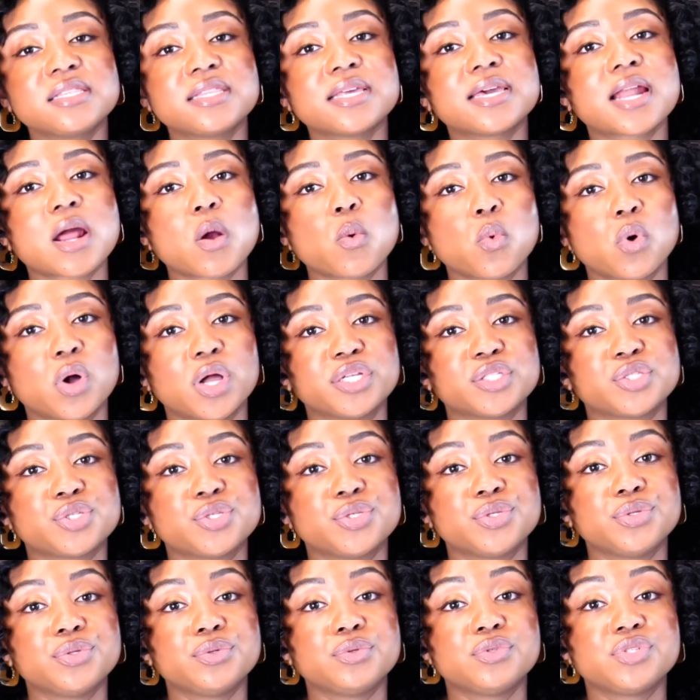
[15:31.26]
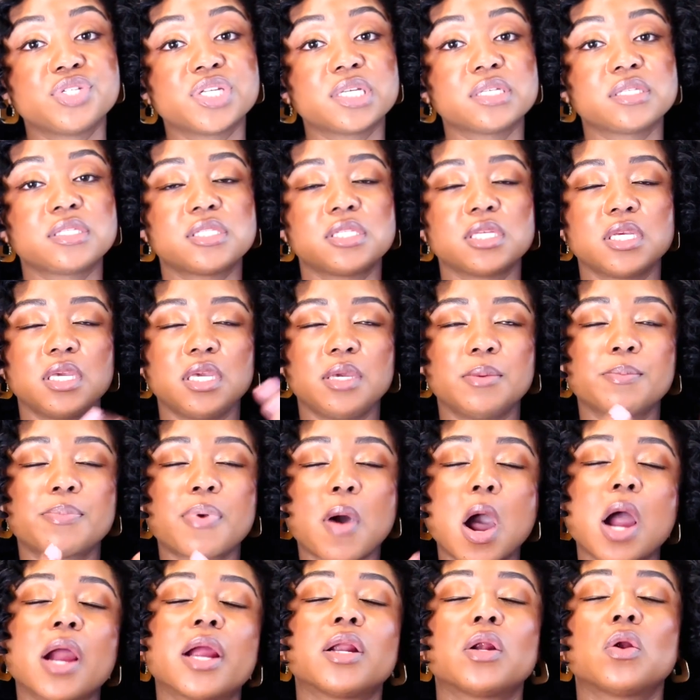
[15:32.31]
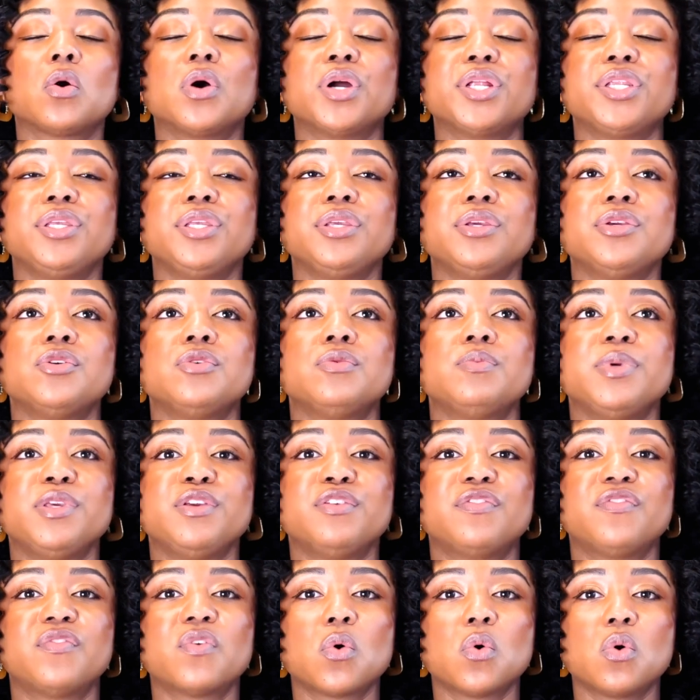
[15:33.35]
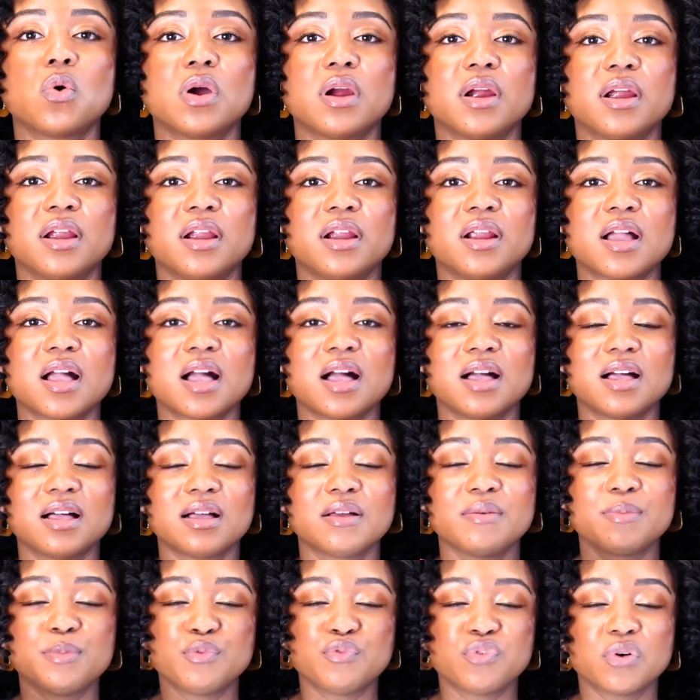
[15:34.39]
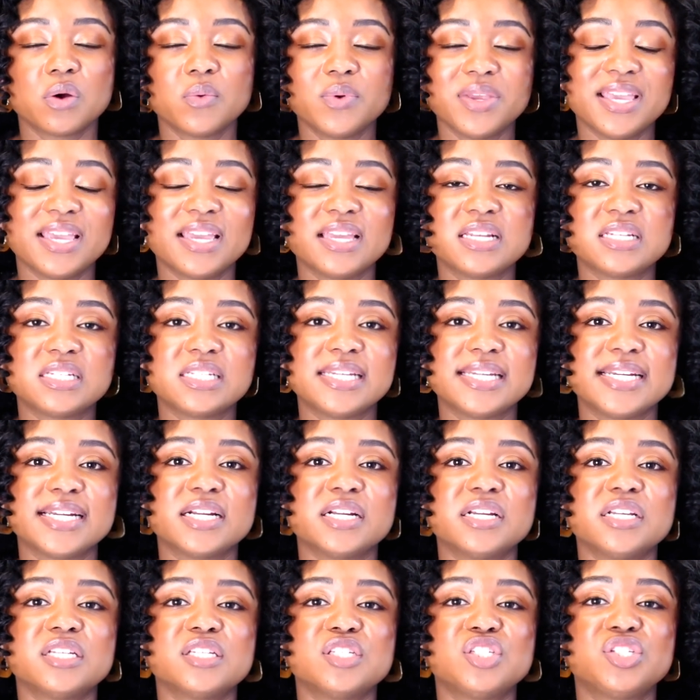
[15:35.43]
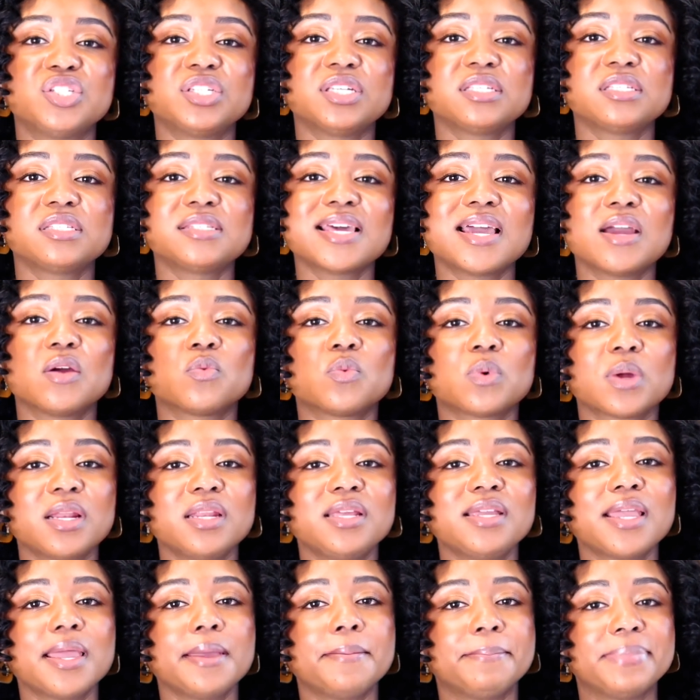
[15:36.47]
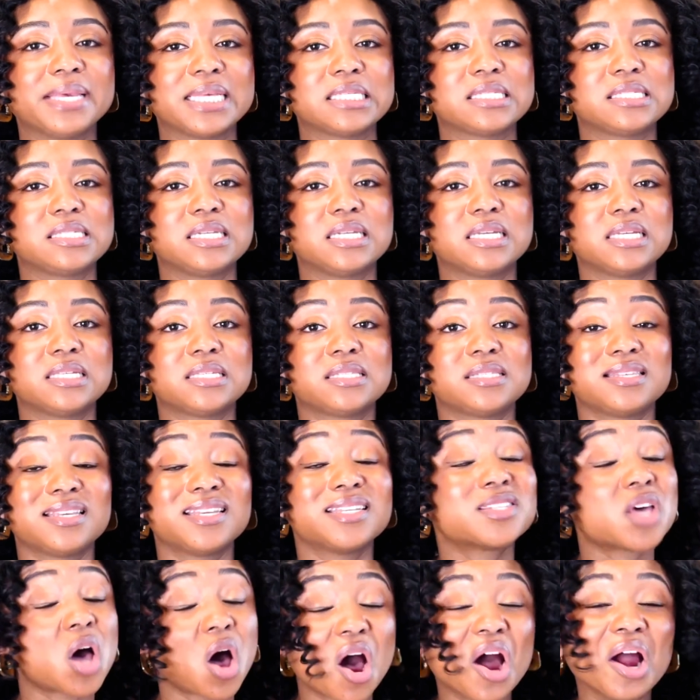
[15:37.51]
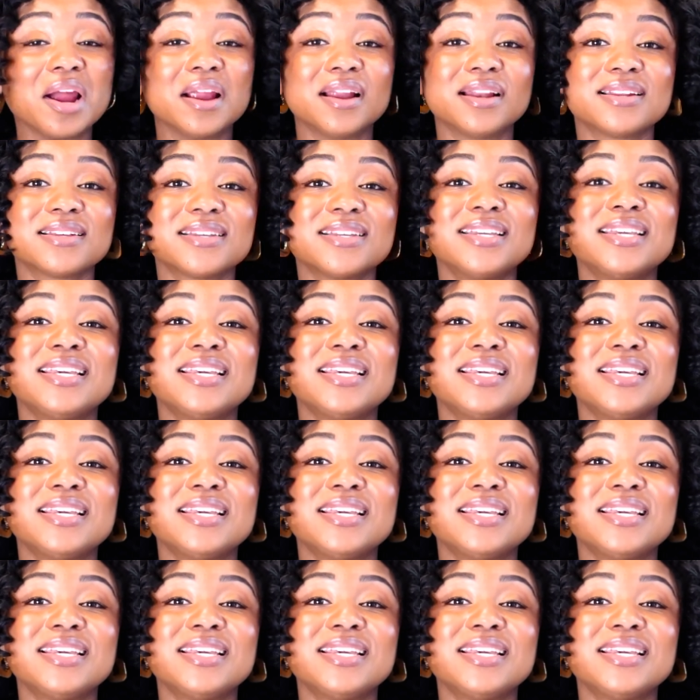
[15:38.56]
that I want to just impart on you before we end here is just that running a business is hard.